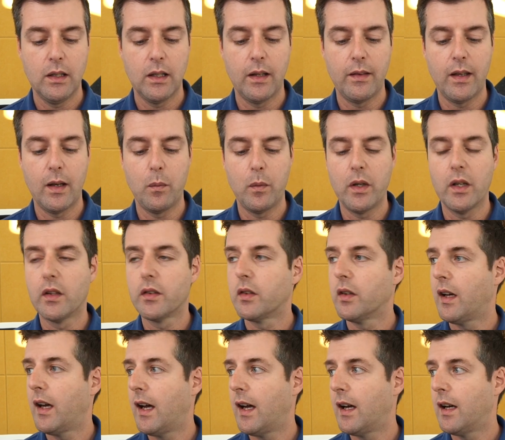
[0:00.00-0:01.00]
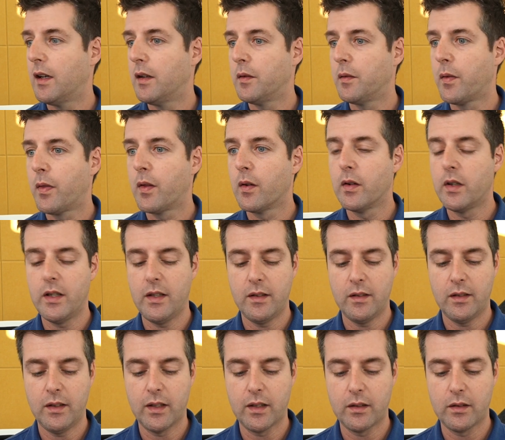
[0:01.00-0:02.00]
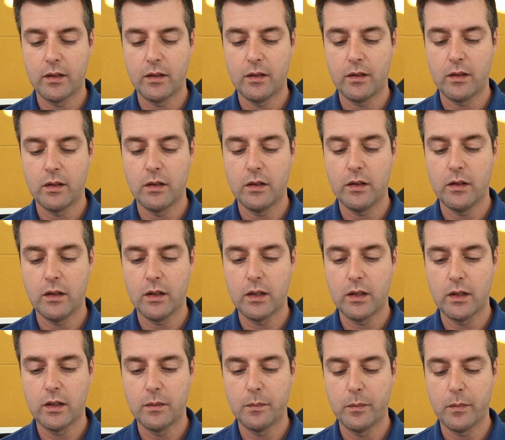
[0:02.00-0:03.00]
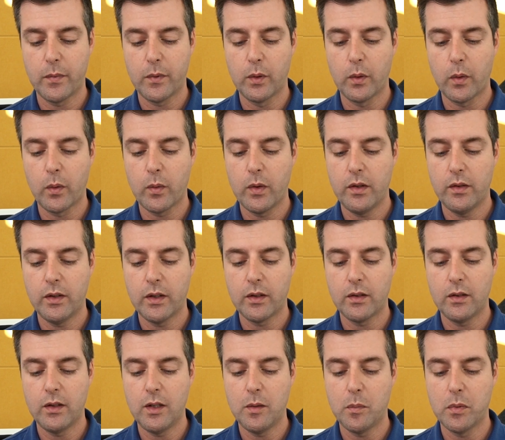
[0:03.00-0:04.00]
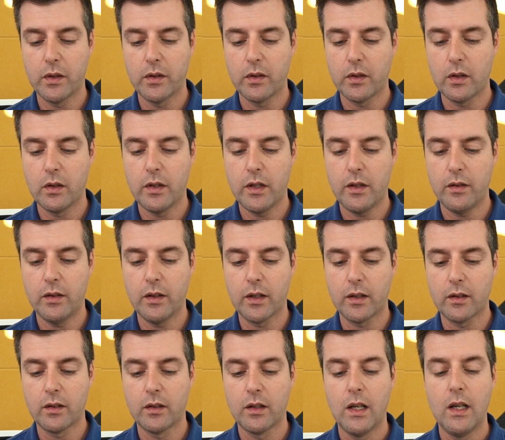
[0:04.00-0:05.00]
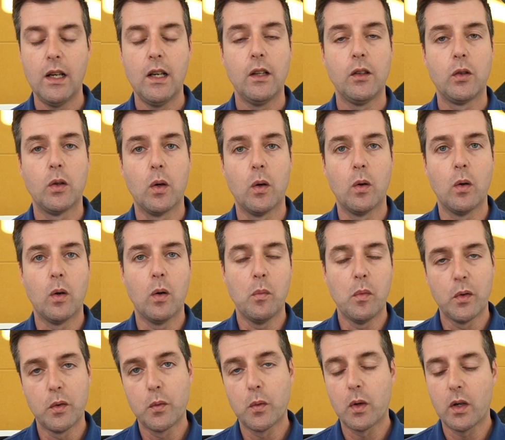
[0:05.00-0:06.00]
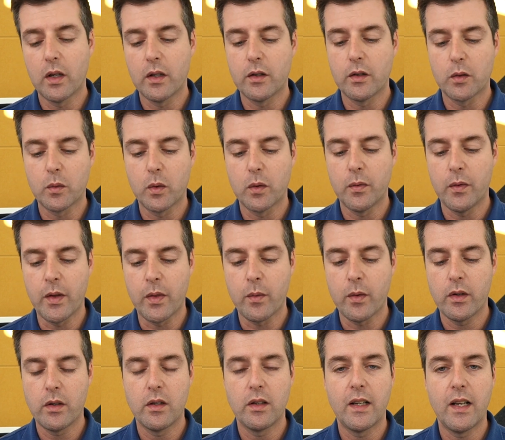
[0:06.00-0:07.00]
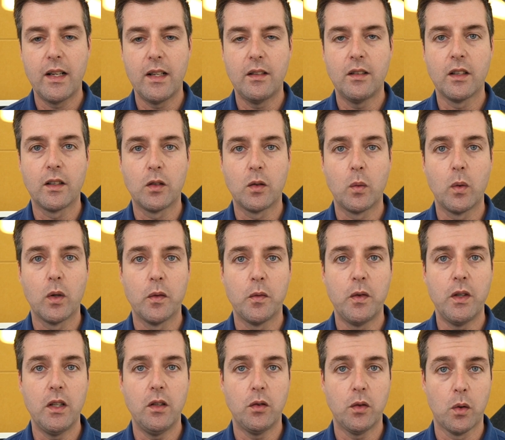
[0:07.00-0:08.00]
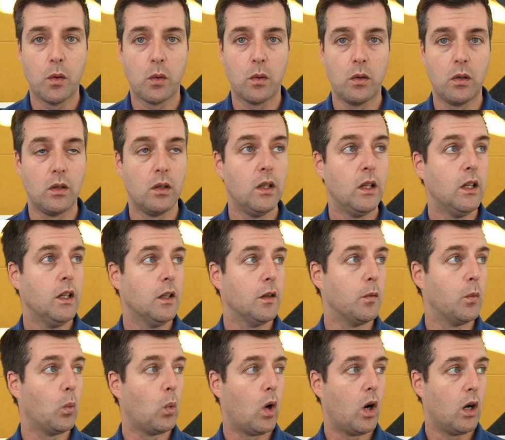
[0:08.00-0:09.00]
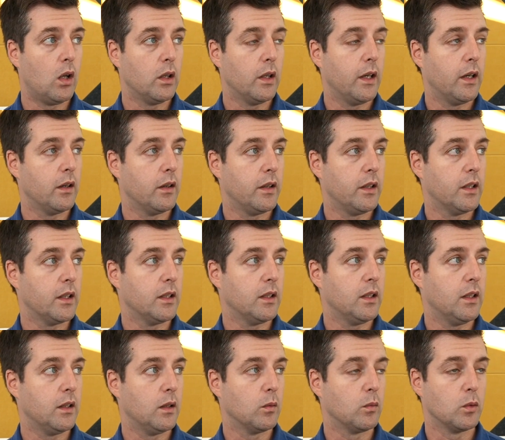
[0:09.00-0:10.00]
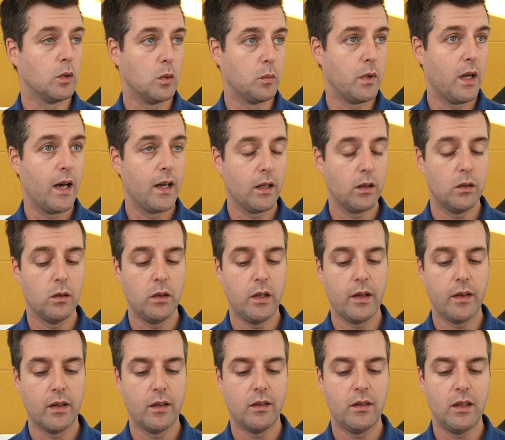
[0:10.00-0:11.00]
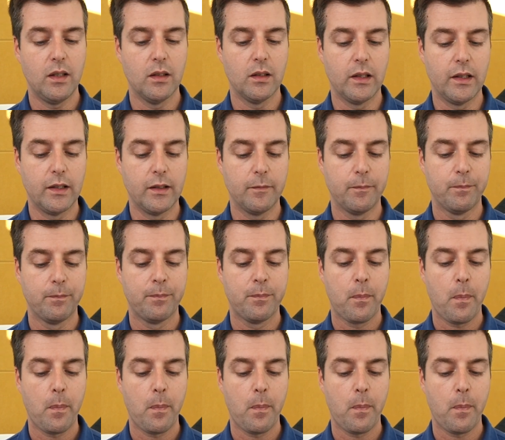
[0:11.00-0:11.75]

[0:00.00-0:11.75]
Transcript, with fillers: And then we also have 36, thir, um, so 360 plus 36. So almost 400 square feet, 396 square feet total of wall area in the room, not including the ceiling.